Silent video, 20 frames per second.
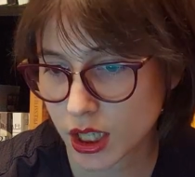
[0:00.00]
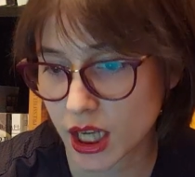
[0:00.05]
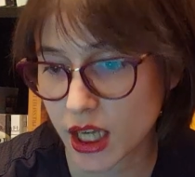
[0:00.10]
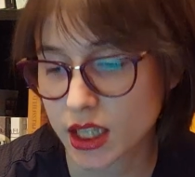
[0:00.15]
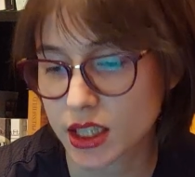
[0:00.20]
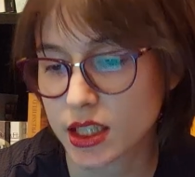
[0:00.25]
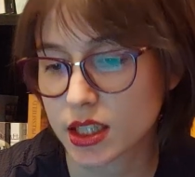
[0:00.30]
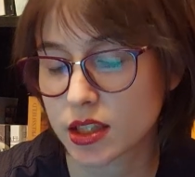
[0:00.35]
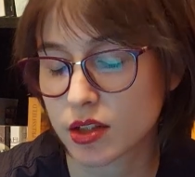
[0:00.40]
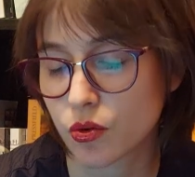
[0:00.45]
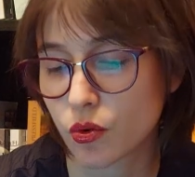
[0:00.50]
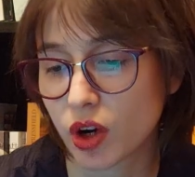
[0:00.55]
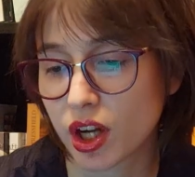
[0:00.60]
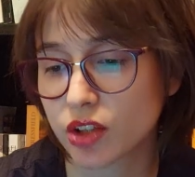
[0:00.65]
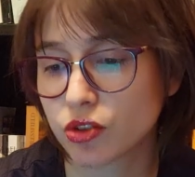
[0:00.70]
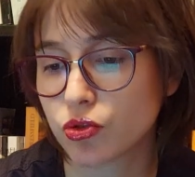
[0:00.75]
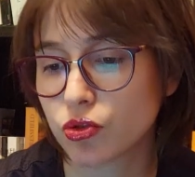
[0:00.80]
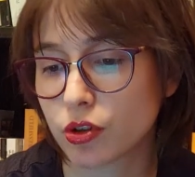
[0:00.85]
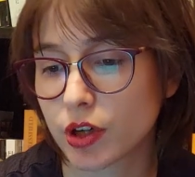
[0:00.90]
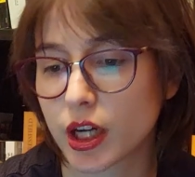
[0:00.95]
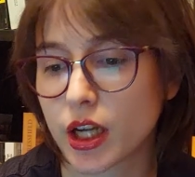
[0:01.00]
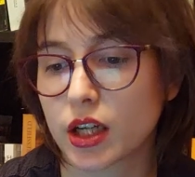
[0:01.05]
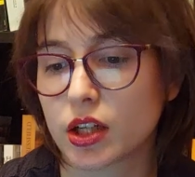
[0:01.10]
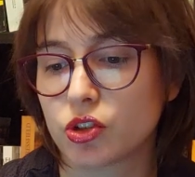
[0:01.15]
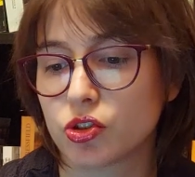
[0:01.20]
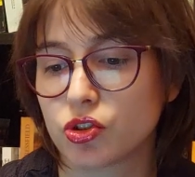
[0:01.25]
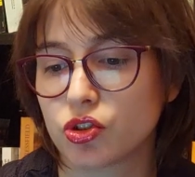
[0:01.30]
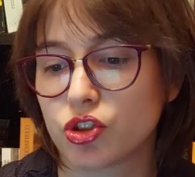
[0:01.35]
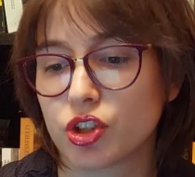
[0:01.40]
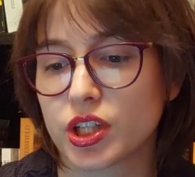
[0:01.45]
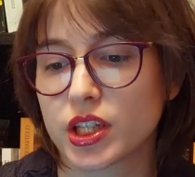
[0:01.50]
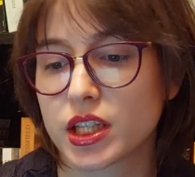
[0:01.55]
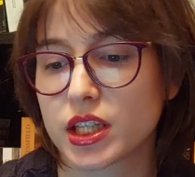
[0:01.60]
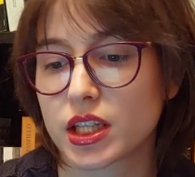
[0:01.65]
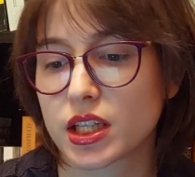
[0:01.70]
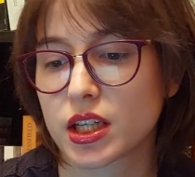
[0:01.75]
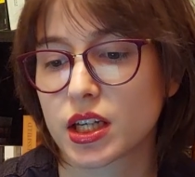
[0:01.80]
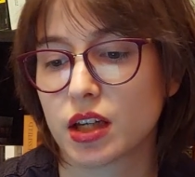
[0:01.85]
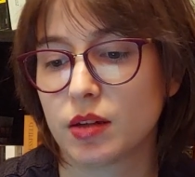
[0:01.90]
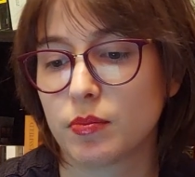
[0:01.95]
Yes, The Red Dragon just
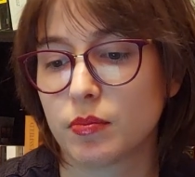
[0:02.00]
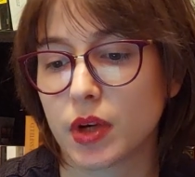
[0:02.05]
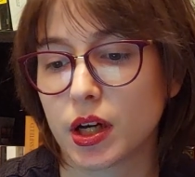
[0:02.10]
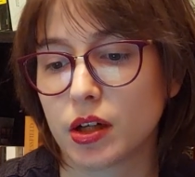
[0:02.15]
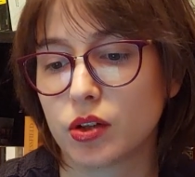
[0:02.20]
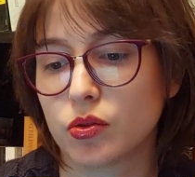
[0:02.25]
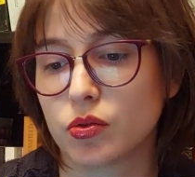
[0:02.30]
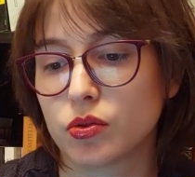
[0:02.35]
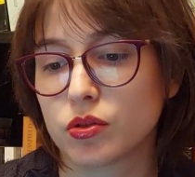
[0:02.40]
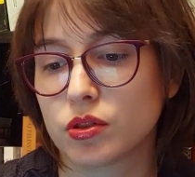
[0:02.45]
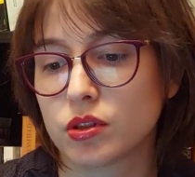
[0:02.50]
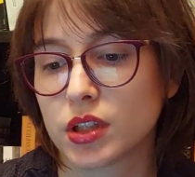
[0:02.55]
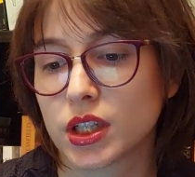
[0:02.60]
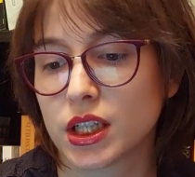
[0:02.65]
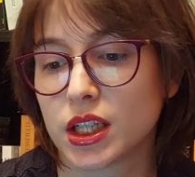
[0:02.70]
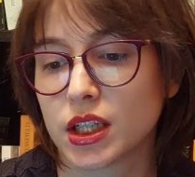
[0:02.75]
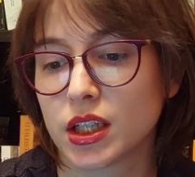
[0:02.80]
came out